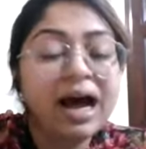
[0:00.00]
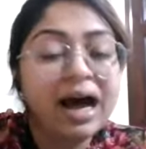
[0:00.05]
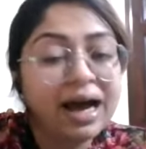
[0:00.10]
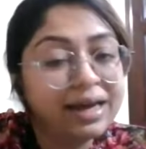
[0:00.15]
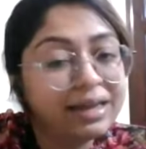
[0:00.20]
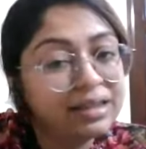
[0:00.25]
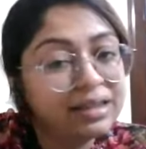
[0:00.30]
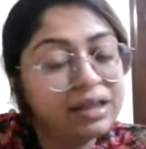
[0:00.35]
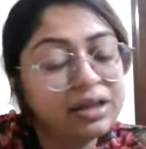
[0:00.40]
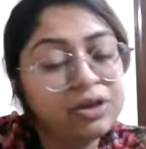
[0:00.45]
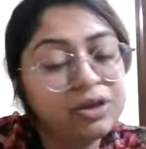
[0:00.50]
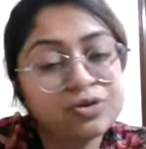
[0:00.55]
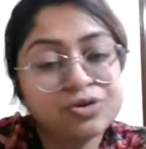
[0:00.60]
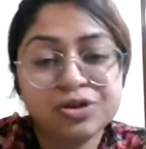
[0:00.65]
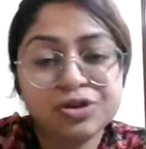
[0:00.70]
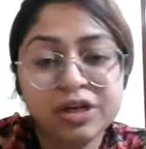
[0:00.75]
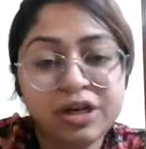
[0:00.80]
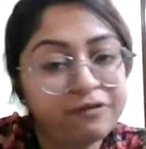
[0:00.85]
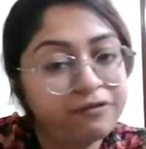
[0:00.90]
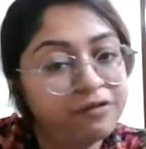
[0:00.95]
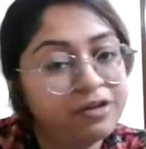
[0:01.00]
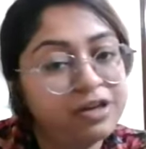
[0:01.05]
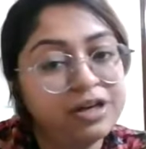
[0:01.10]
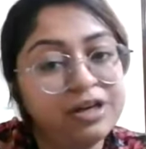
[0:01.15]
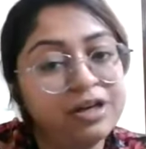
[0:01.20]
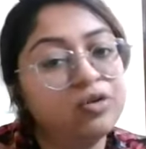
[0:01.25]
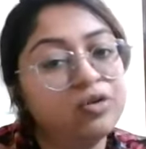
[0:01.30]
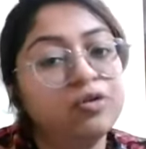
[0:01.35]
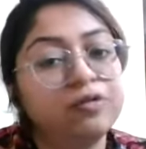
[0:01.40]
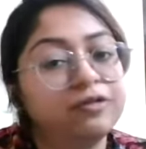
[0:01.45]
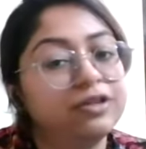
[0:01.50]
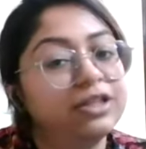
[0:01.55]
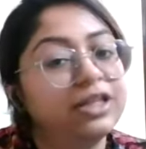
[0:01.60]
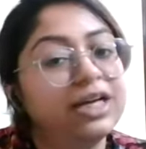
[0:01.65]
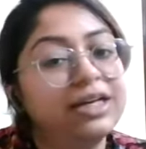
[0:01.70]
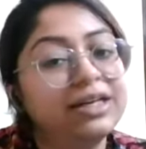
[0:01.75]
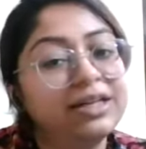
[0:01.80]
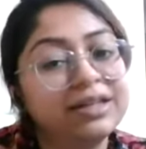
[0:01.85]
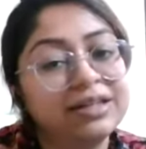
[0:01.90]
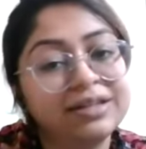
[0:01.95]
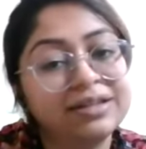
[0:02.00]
I think you should definitely go for that.